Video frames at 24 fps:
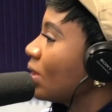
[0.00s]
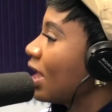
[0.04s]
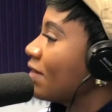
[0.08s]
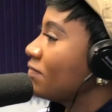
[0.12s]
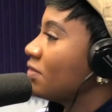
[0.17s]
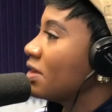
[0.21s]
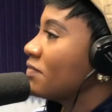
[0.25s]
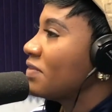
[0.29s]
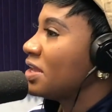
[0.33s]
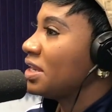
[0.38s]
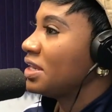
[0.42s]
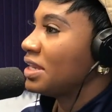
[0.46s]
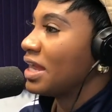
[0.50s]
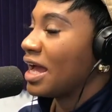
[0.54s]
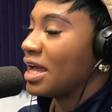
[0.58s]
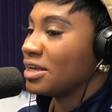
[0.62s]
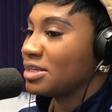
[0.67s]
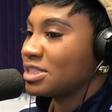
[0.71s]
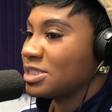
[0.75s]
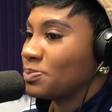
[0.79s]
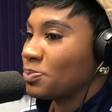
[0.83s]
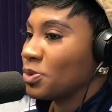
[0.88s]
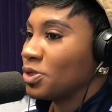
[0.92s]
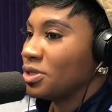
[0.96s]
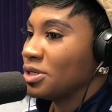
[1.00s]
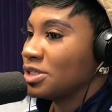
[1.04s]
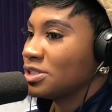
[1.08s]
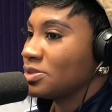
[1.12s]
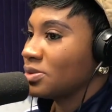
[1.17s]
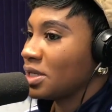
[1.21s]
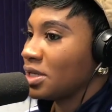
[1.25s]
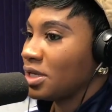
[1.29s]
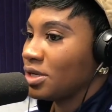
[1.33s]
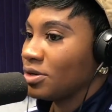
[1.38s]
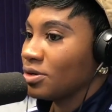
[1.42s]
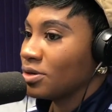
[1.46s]
Have you ever
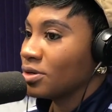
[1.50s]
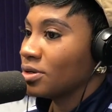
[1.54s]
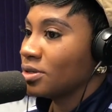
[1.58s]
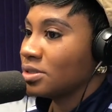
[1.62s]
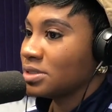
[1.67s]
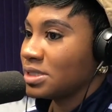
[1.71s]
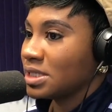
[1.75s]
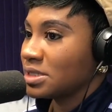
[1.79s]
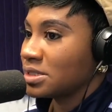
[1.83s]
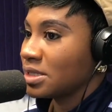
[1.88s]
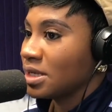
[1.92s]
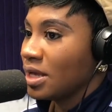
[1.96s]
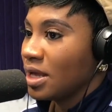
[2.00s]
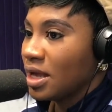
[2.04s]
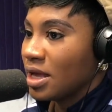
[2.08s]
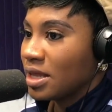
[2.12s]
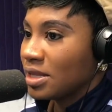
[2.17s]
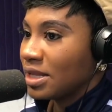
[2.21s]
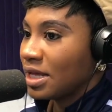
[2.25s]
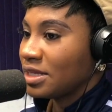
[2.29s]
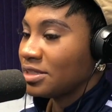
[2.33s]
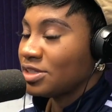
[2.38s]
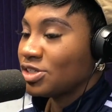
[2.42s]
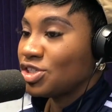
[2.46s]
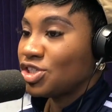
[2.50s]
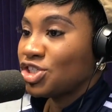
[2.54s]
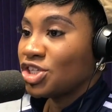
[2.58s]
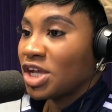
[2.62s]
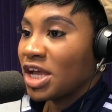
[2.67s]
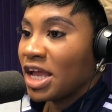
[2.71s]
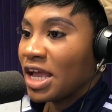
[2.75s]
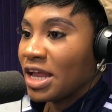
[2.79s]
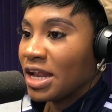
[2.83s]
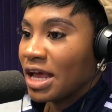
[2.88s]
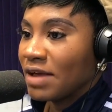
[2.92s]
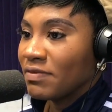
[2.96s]
experienced any girls that's like the
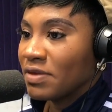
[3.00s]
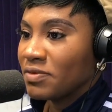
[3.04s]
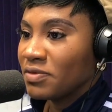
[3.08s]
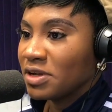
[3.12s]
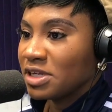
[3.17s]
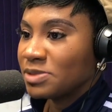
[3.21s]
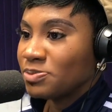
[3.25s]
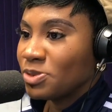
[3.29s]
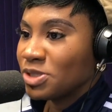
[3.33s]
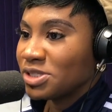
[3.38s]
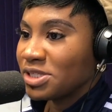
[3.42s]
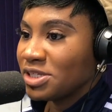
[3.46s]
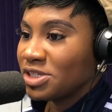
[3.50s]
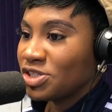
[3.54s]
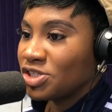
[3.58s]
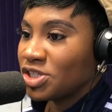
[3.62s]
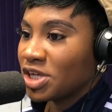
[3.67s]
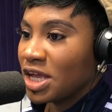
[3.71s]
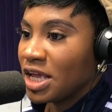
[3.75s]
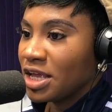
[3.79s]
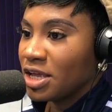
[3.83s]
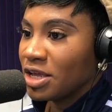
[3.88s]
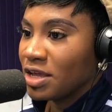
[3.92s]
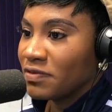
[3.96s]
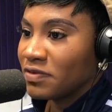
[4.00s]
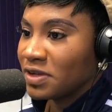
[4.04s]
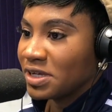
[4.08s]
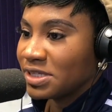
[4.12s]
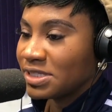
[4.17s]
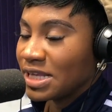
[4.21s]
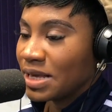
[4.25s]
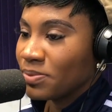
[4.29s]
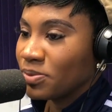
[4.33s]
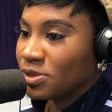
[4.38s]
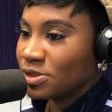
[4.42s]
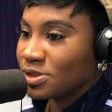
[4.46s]
shade? Have you ever experienced any shade? Can you give an
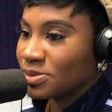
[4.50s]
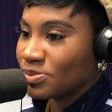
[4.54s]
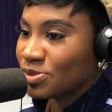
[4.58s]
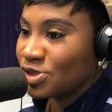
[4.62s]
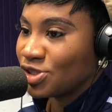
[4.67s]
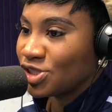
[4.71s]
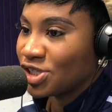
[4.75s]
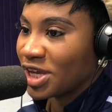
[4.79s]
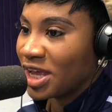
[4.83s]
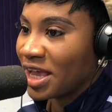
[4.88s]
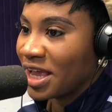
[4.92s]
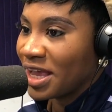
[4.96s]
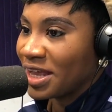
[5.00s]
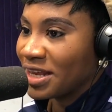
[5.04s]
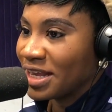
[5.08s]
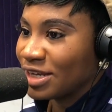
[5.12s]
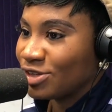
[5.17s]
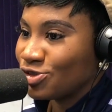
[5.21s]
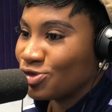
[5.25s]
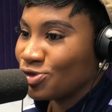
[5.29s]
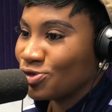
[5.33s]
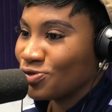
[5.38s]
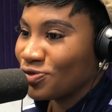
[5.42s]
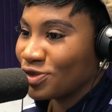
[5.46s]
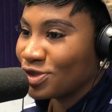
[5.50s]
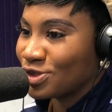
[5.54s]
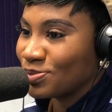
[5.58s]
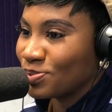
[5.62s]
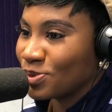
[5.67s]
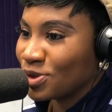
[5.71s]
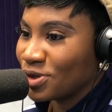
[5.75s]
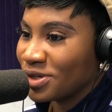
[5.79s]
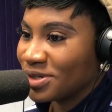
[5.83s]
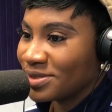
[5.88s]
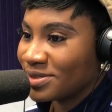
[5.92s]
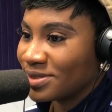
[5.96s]
example of some shade that you've
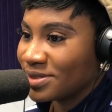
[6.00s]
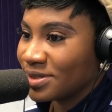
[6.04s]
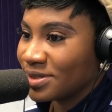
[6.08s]
experienced?